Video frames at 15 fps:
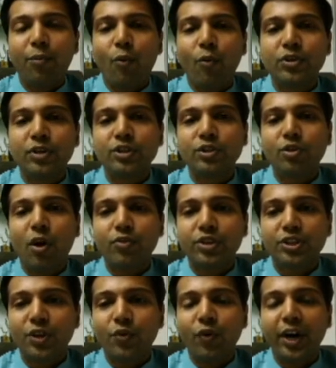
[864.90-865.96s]
the provisions
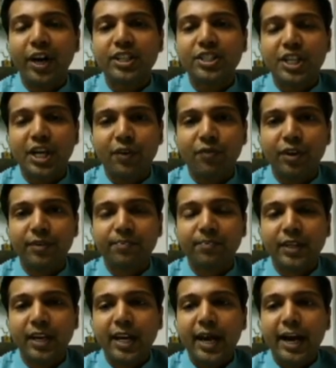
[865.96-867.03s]
of section
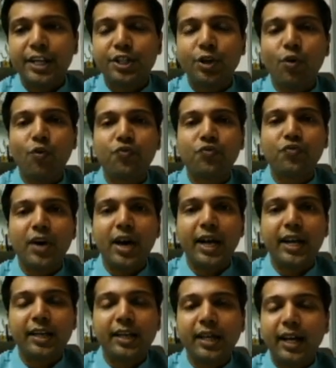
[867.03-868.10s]
197 and schedule
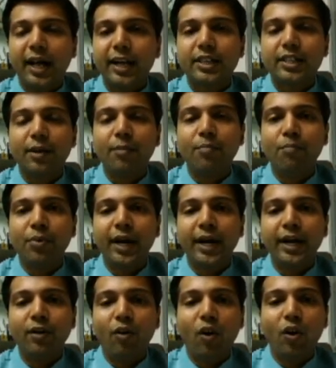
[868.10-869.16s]
5 are
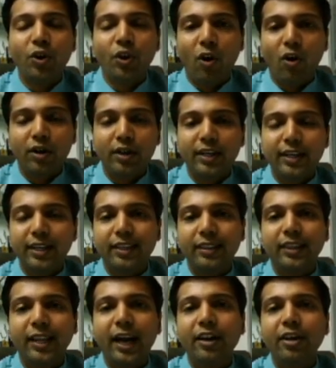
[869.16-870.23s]
compliant or not,
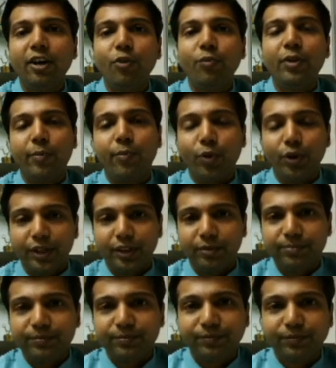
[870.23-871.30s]
that need to be reported.